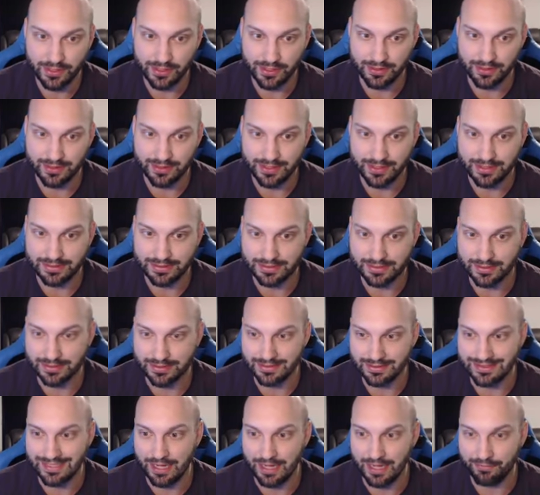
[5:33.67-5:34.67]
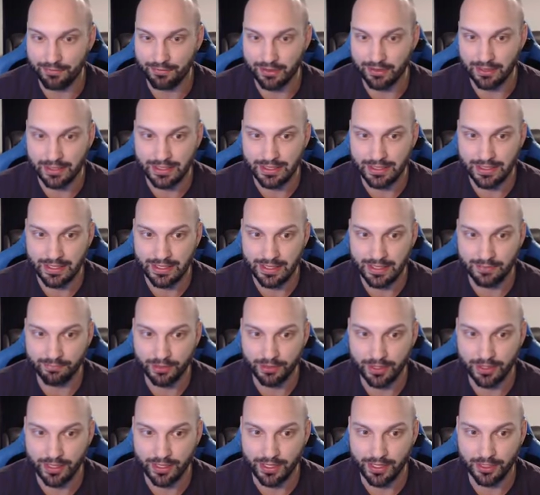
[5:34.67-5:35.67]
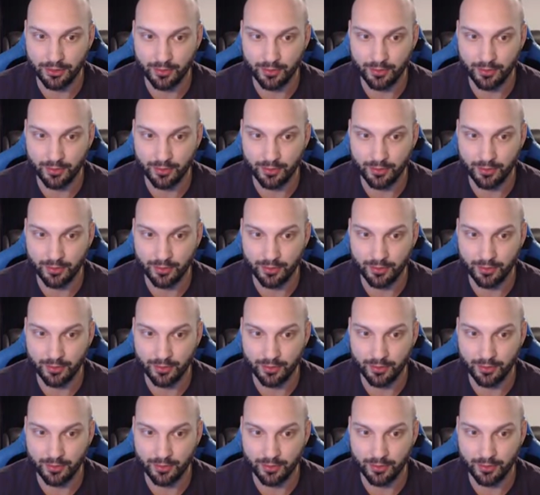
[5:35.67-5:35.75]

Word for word: this is definitely in play.